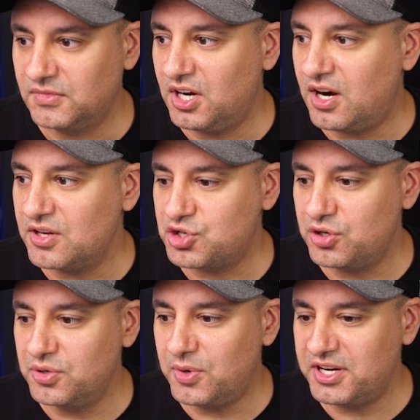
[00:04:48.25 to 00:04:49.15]
Here, I'll show
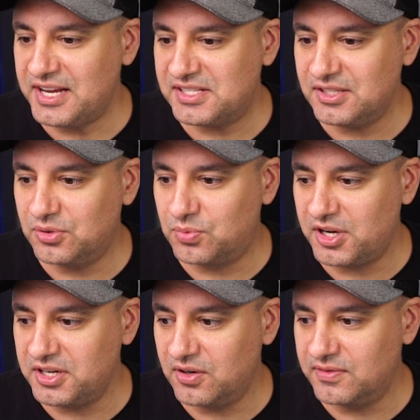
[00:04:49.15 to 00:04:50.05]
you one that's still
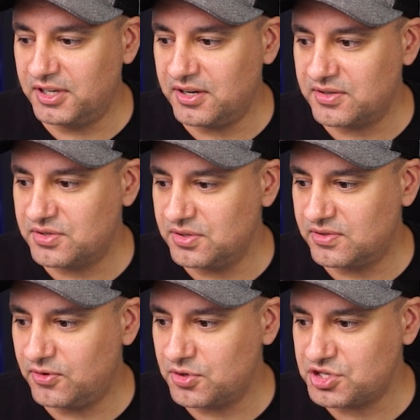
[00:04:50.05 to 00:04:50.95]
running over here. So this
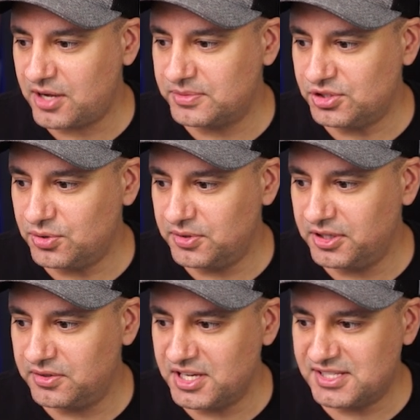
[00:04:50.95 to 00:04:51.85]
Photoshop
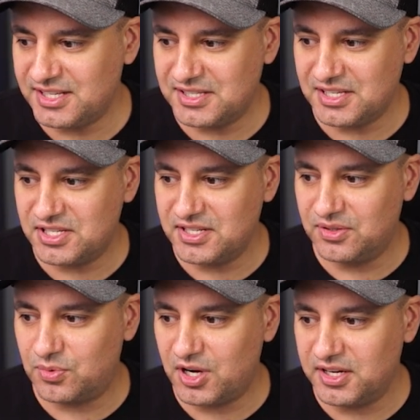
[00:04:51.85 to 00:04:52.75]
tutorial, it says it's
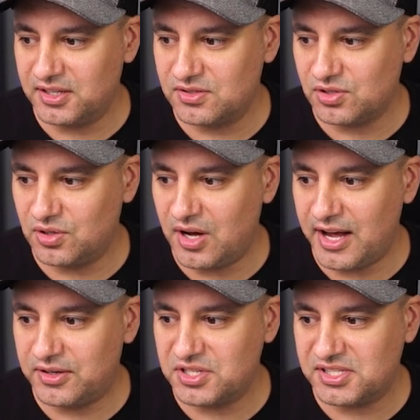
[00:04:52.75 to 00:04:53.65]
still running. So
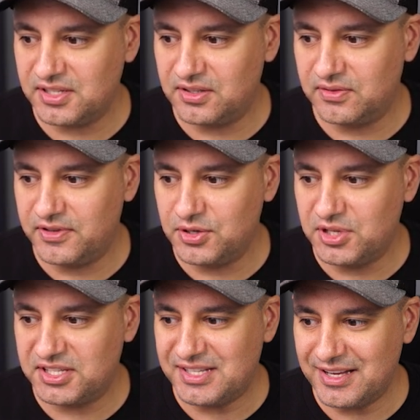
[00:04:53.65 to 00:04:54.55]
I could still view
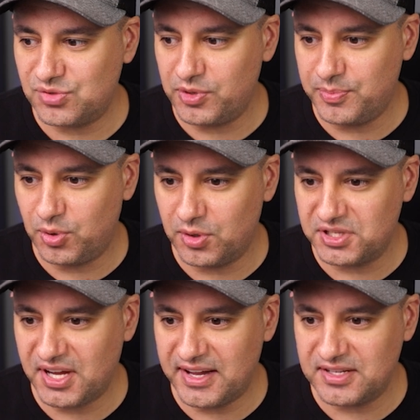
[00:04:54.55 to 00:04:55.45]
the test
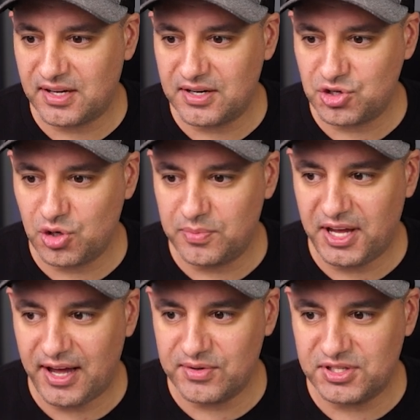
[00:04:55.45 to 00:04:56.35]
report and it's gonna show me
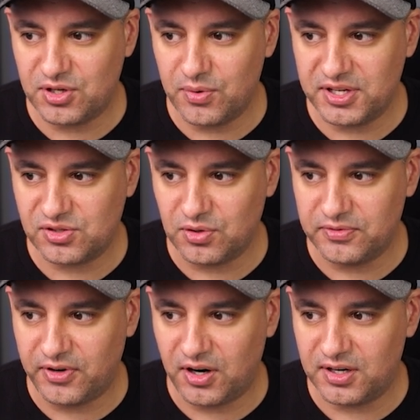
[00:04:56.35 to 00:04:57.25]
how it's going so
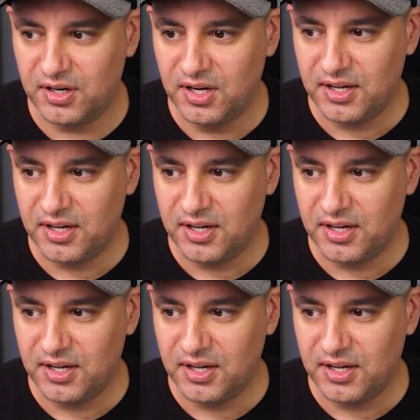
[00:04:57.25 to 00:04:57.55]
far.